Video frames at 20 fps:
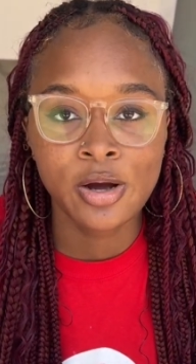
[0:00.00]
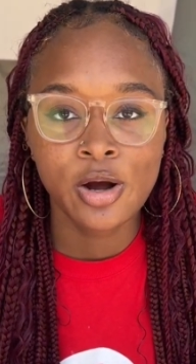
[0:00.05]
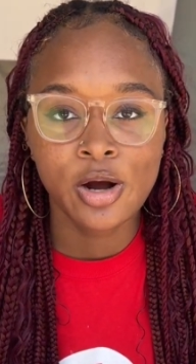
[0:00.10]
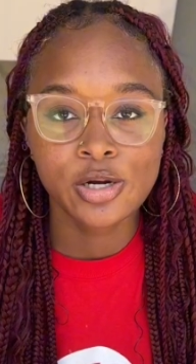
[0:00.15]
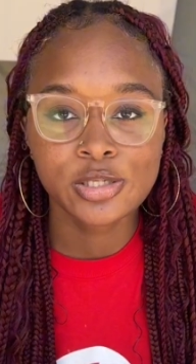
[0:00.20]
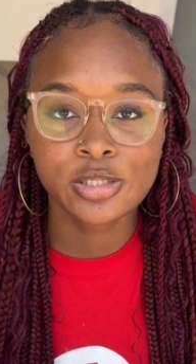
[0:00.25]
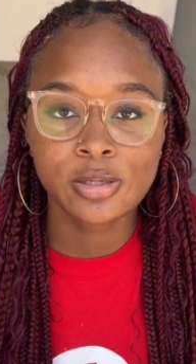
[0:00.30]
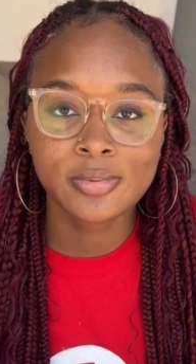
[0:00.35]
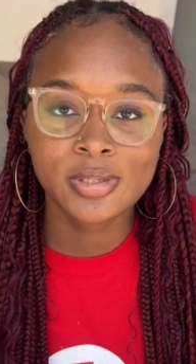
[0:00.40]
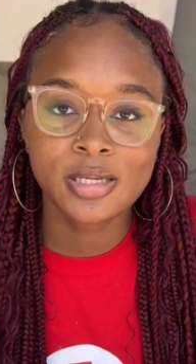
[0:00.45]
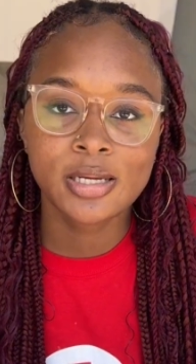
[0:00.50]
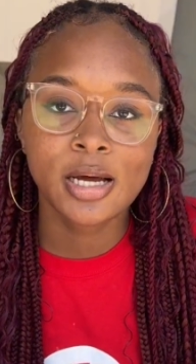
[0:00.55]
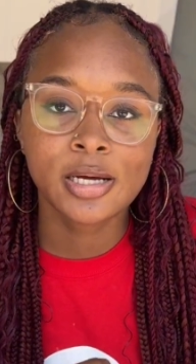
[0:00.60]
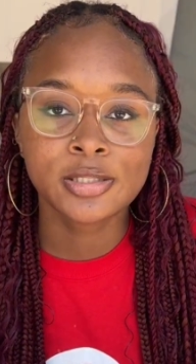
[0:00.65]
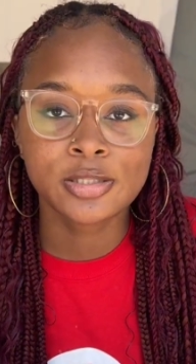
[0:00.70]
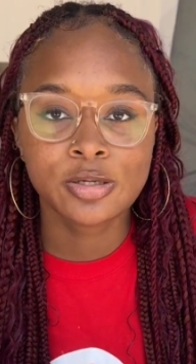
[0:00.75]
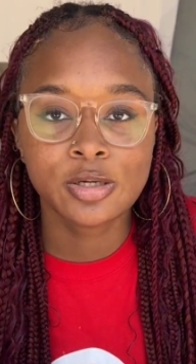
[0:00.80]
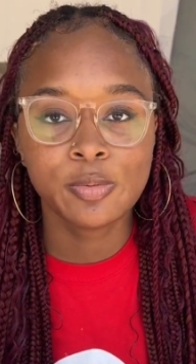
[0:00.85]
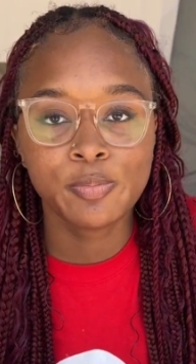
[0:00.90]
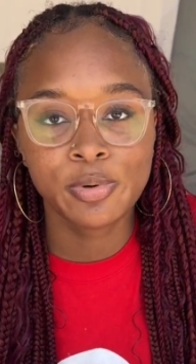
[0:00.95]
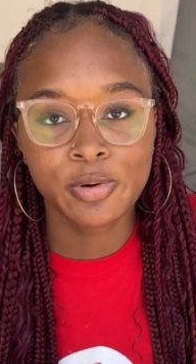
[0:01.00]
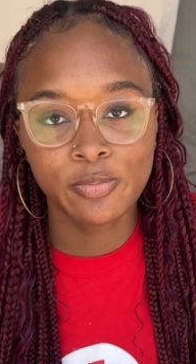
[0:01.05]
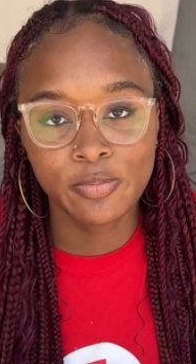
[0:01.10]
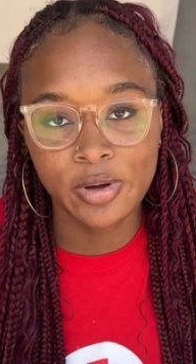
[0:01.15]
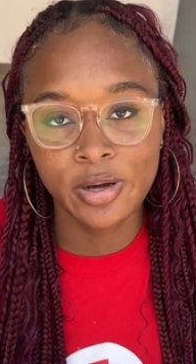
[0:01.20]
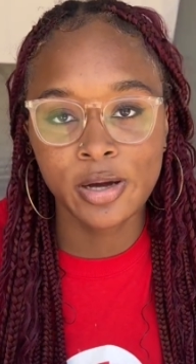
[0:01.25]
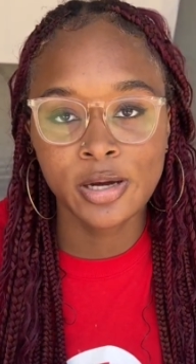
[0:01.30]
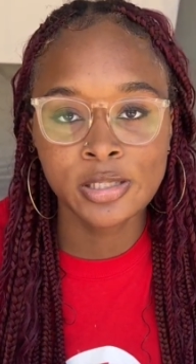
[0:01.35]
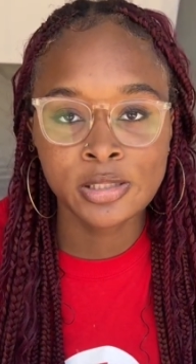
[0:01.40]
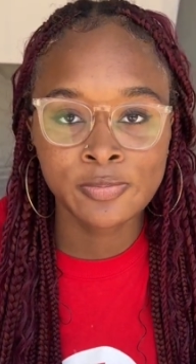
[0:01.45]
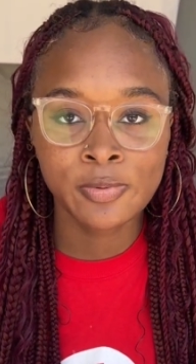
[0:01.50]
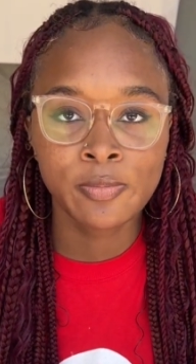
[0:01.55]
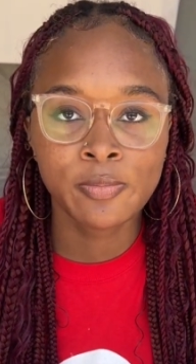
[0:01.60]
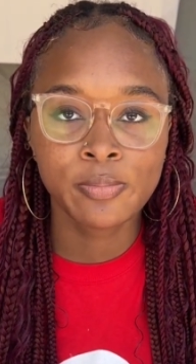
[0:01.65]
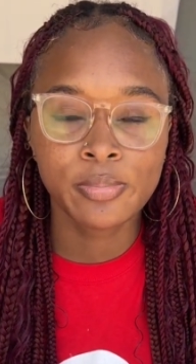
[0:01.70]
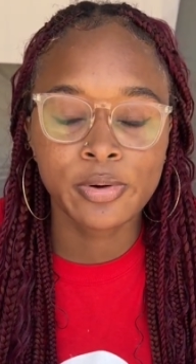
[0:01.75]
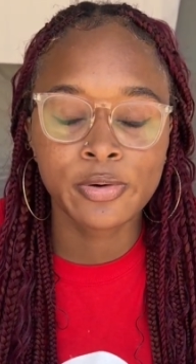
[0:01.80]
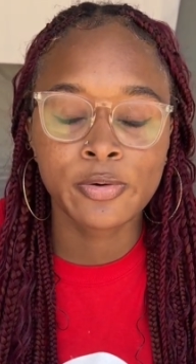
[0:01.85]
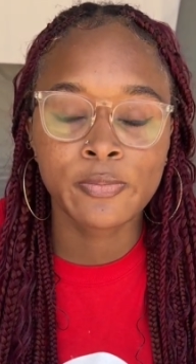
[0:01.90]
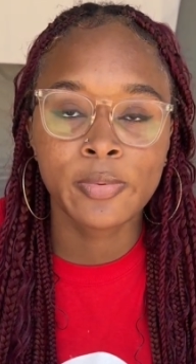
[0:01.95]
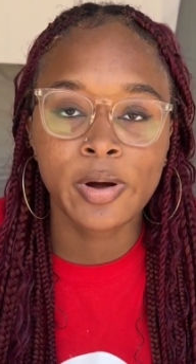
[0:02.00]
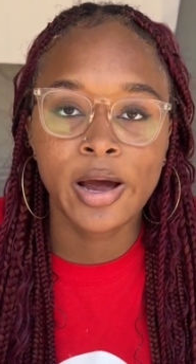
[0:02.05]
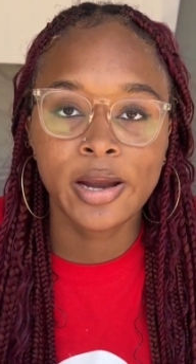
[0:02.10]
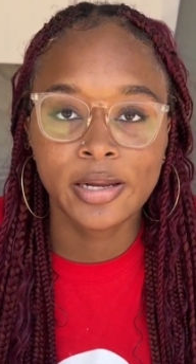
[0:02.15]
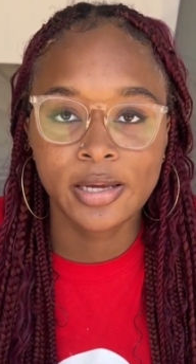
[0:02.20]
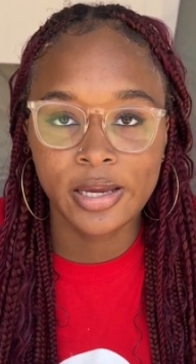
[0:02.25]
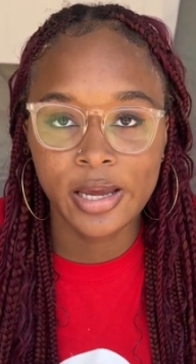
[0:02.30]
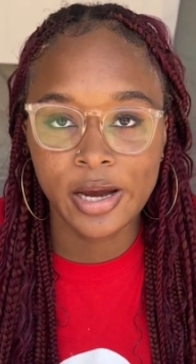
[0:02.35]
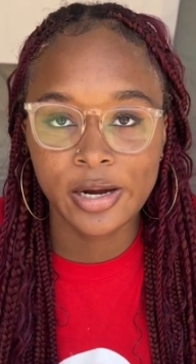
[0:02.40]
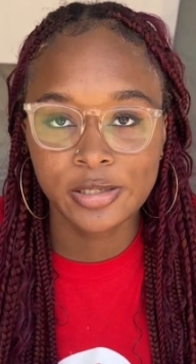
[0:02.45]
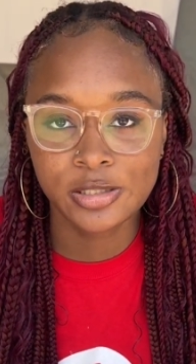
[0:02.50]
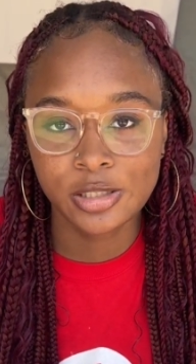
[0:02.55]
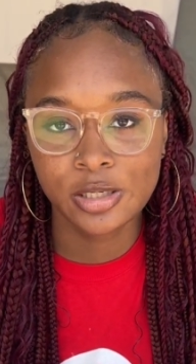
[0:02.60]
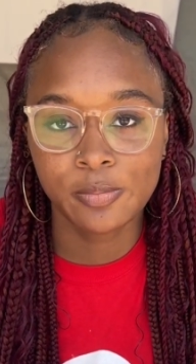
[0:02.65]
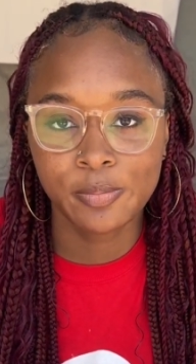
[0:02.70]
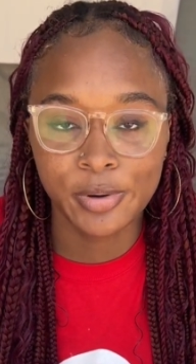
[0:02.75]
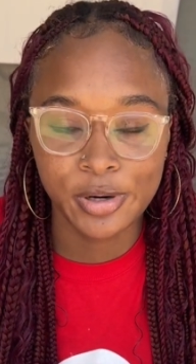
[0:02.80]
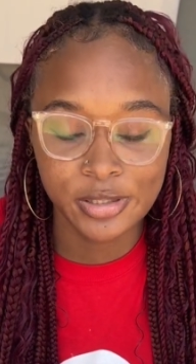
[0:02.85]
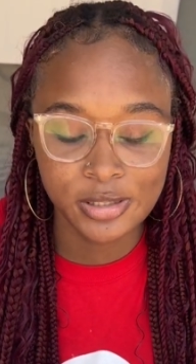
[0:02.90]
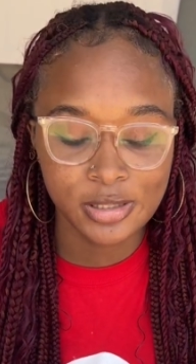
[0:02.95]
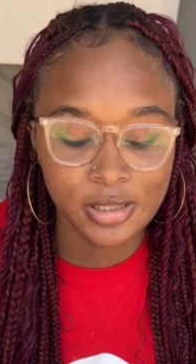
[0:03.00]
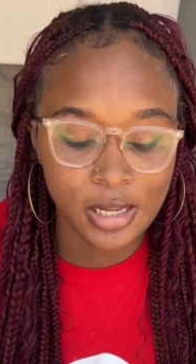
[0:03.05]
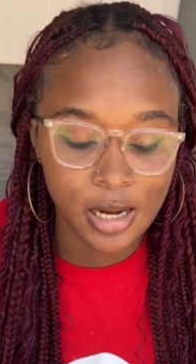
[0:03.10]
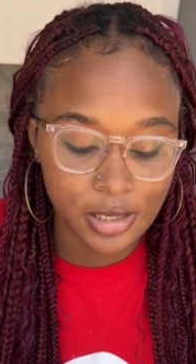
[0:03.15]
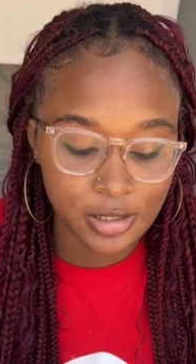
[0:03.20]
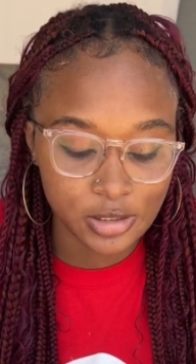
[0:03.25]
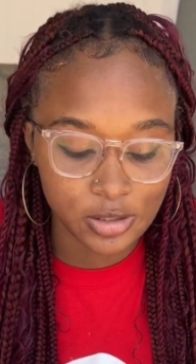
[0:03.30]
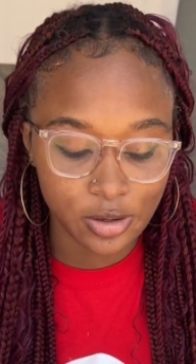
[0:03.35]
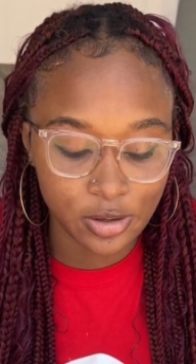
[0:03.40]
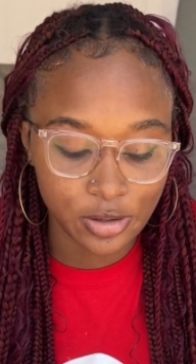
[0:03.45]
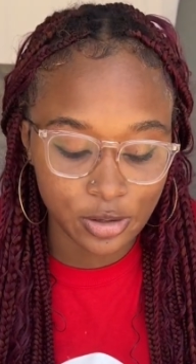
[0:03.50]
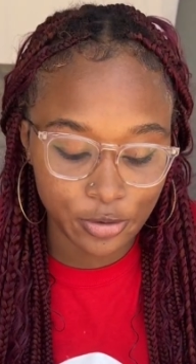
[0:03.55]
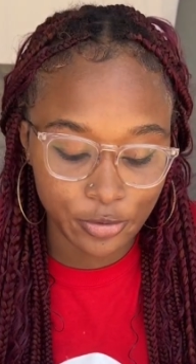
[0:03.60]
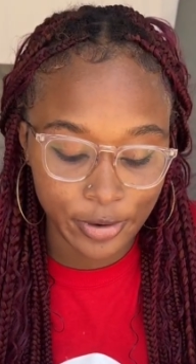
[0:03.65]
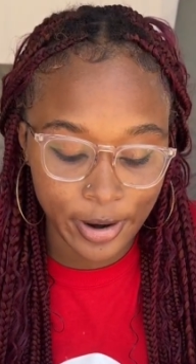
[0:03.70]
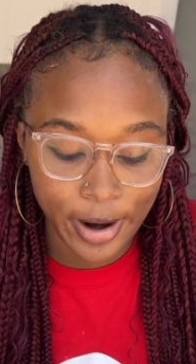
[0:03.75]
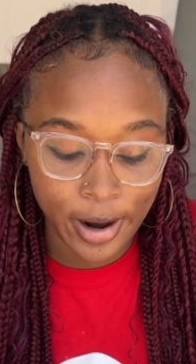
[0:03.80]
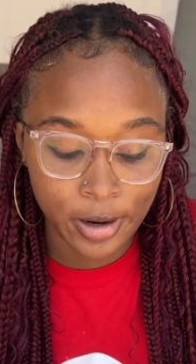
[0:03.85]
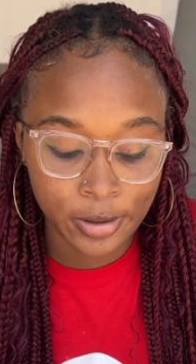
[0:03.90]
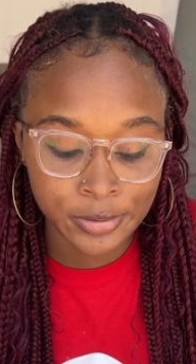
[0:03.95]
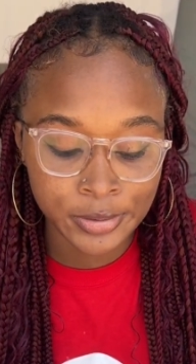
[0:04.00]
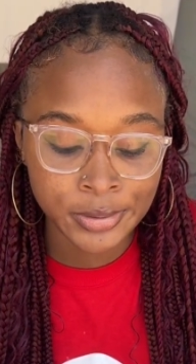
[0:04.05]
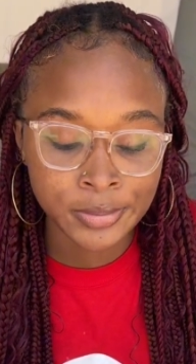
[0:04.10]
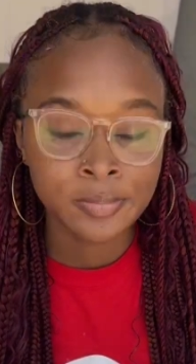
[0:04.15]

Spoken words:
or something that's going to prevent us from providing care to the person that is on the ground.